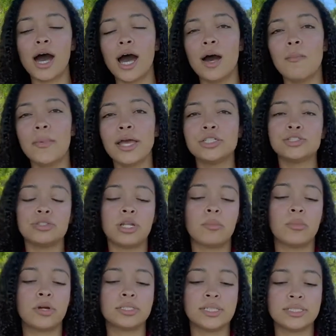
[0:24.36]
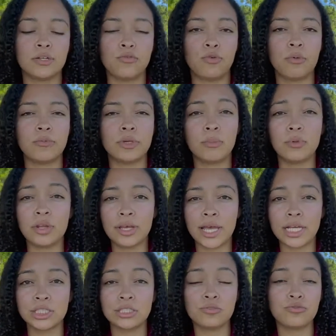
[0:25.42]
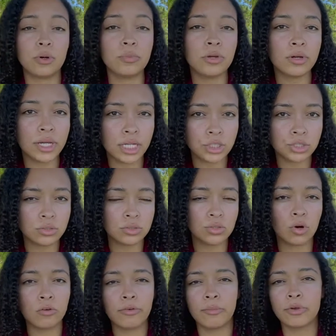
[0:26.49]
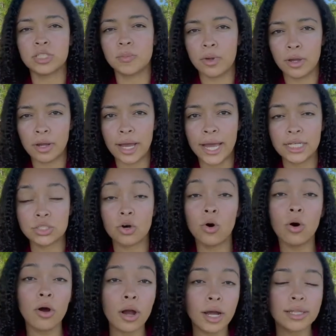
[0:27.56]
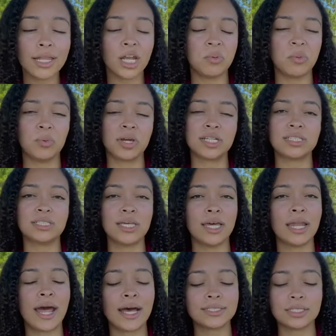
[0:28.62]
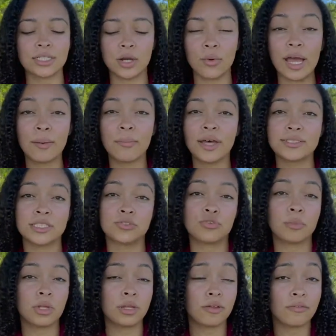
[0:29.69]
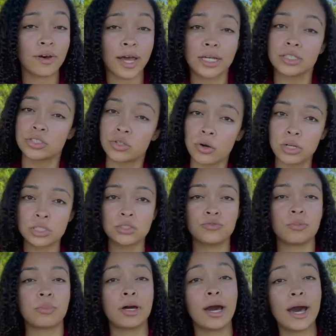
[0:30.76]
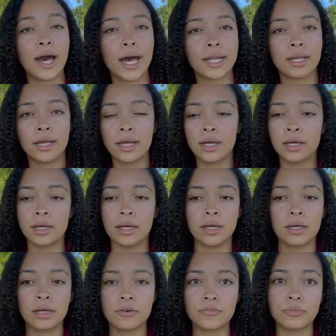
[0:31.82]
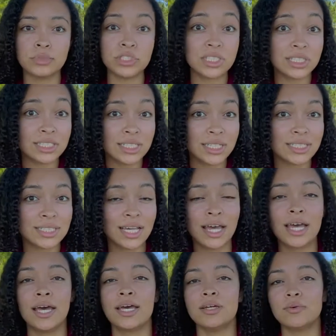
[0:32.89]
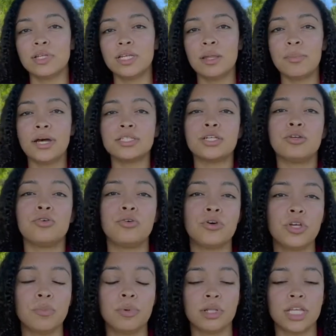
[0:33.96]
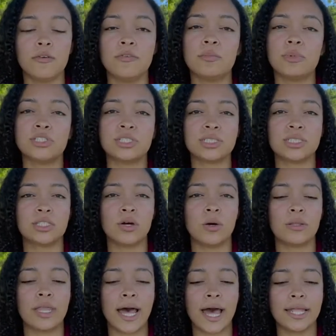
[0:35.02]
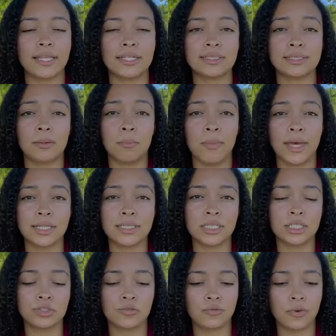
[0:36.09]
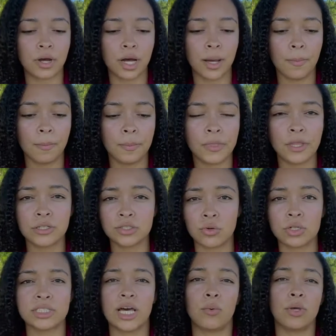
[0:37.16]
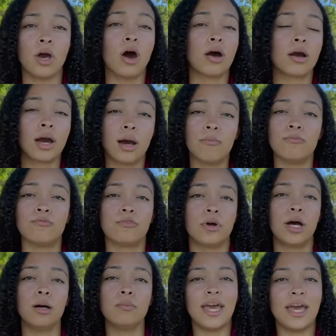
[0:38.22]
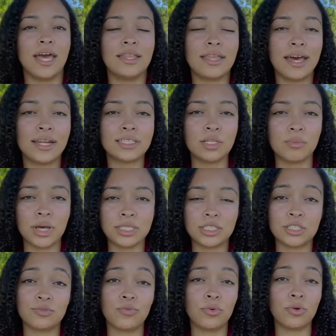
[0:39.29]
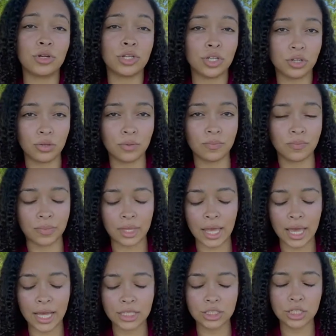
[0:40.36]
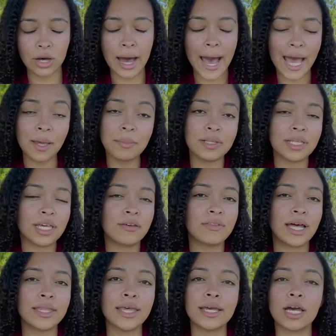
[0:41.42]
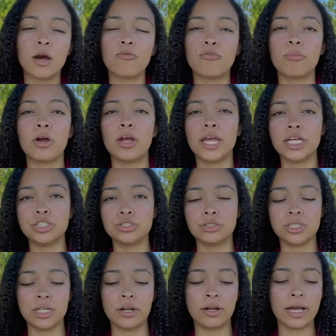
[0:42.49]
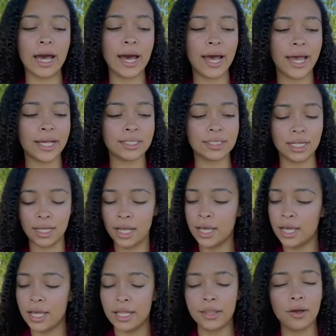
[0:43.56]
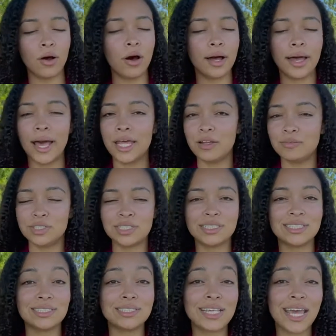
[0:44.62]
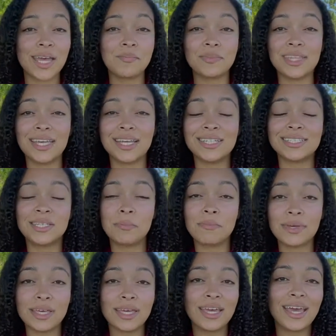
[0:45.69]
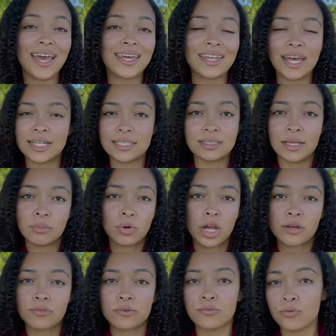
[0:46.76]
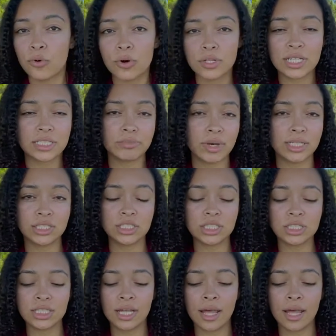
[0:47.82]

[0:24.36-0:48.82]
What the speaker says: angel numbers is a form of communication from your angels or from your spirit guides, or a lot of people can see it as a direct message from the divine source, from God, from Jesus. It really depends on who you believe in, but just know that this is a message from the source that we all come from, and that is a message for you. And so I believe that they come from our angels and our guides, and they're all kind of just the same thing to me, and I am grateful for these messages.